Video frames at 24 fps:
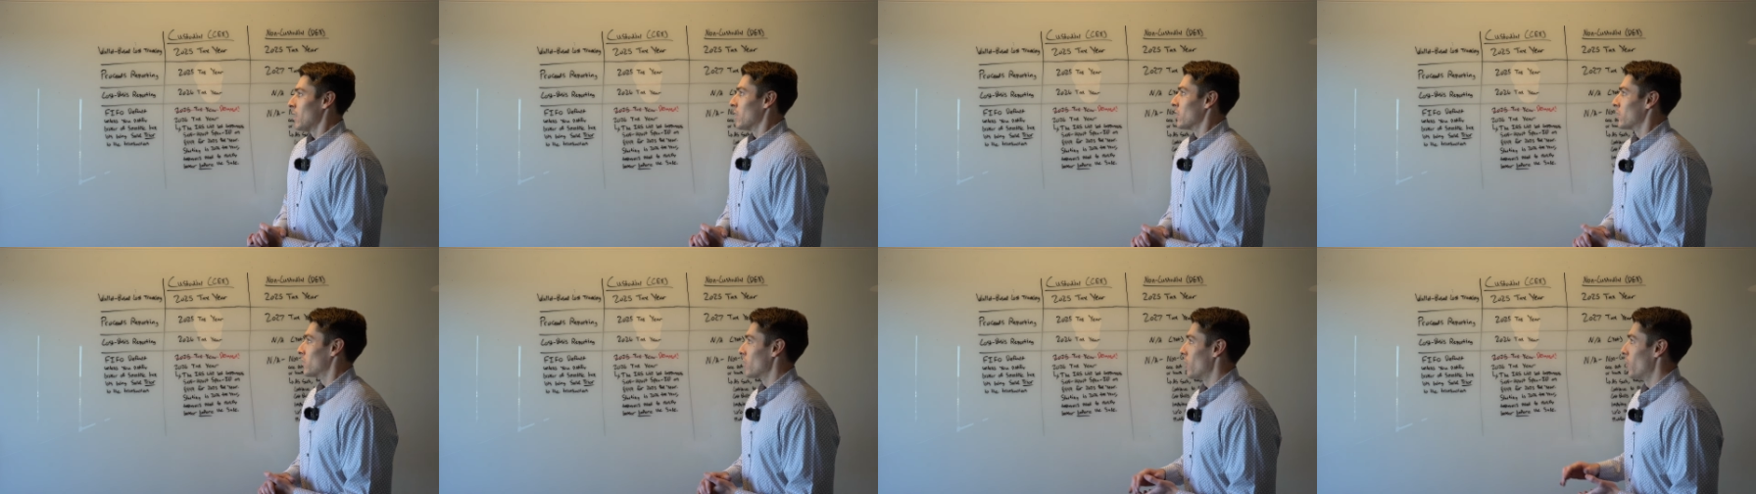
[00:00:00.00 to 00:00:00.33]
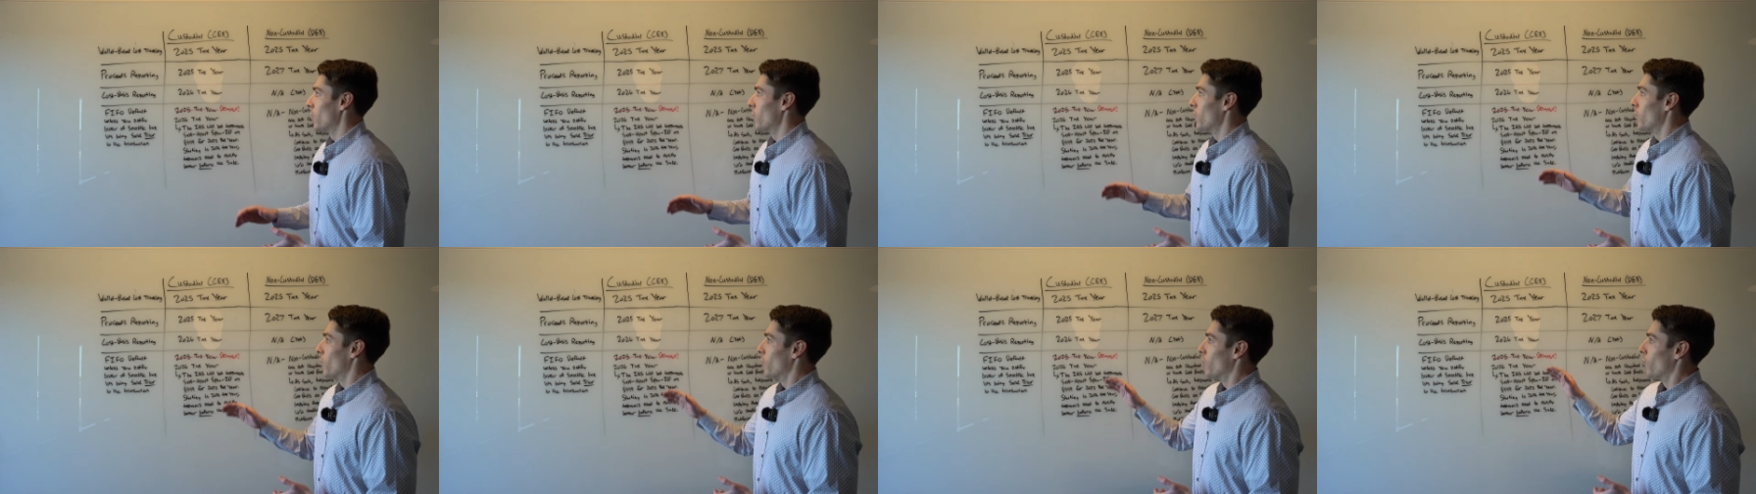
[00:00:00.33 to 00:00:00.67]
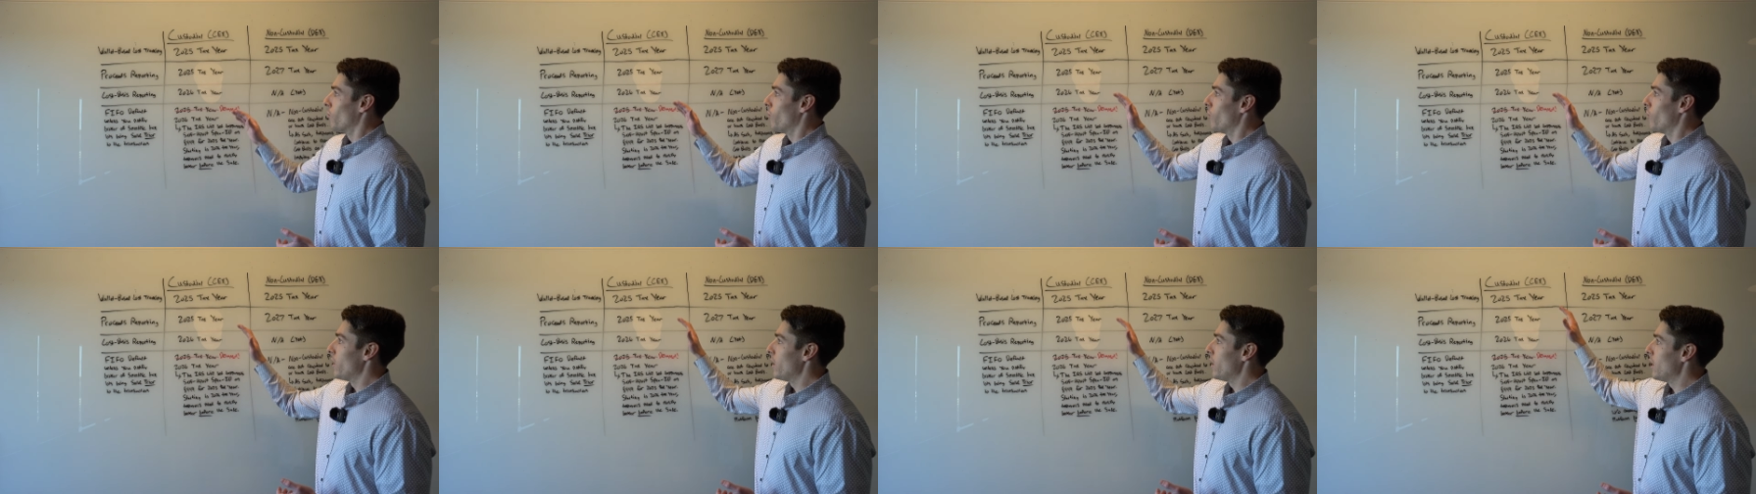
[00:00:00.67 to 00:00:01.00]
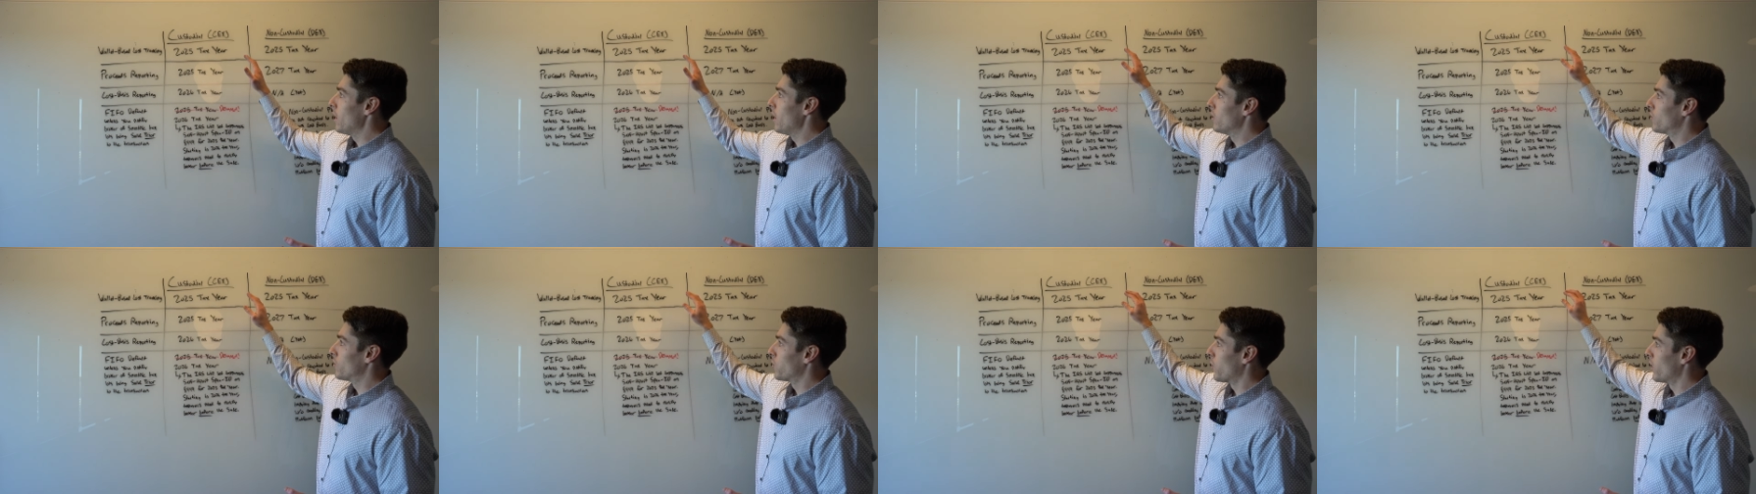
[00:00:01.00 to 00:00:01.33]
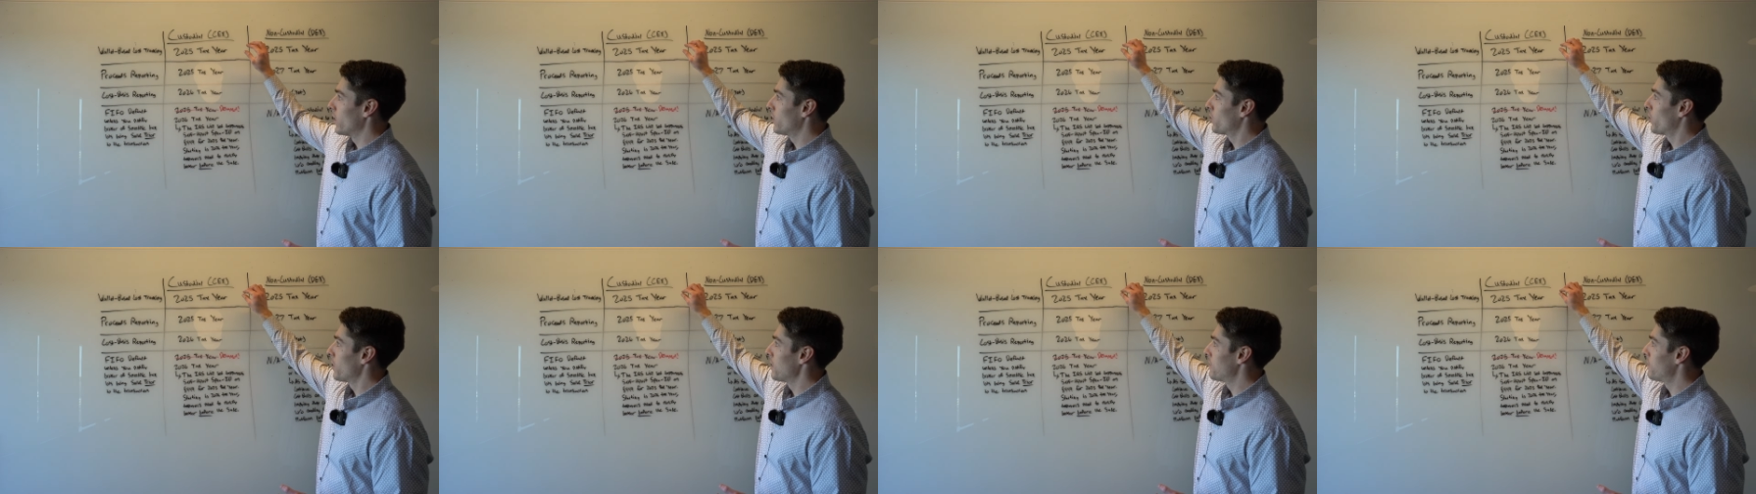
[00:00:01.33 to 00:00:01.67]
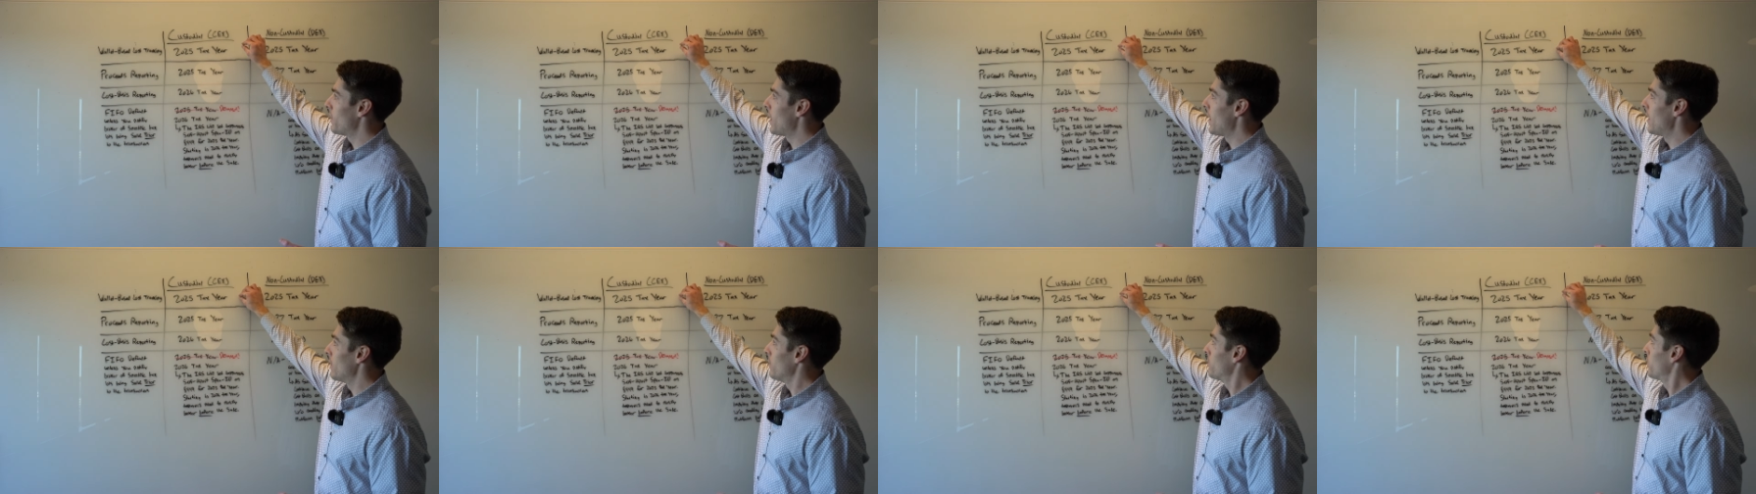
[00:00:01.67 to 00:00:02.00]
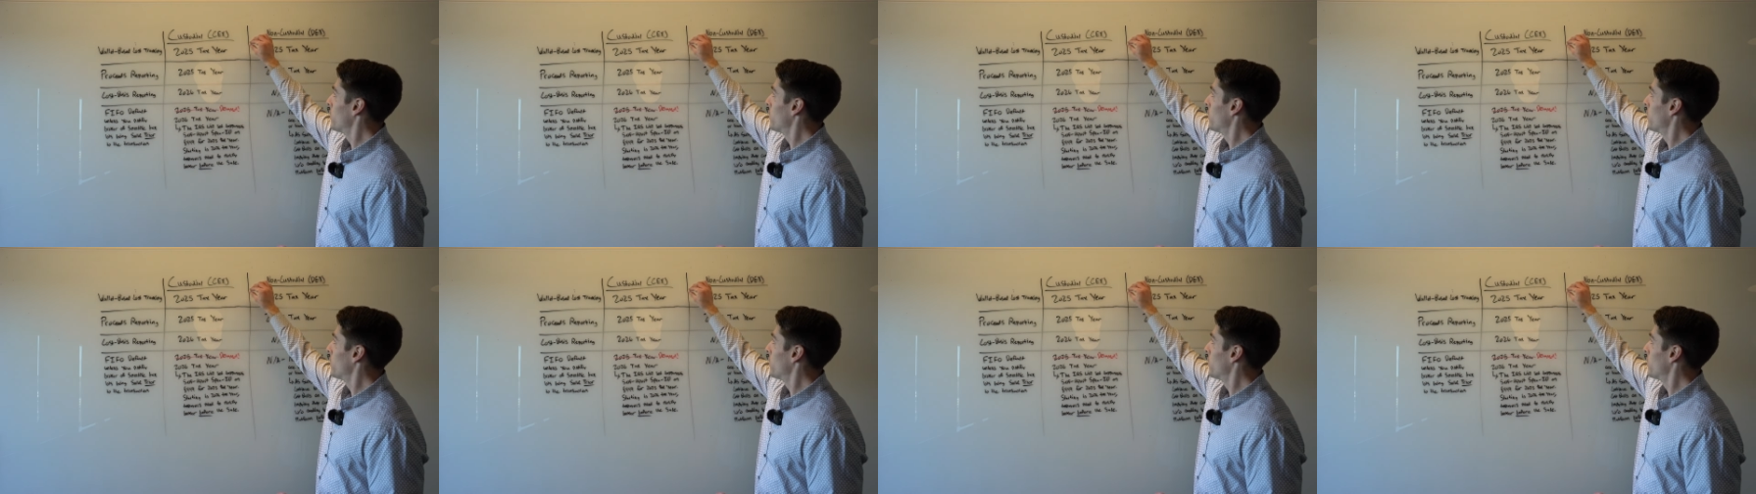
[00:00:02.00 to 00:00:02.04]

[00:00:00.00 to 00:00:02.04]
So in 2025,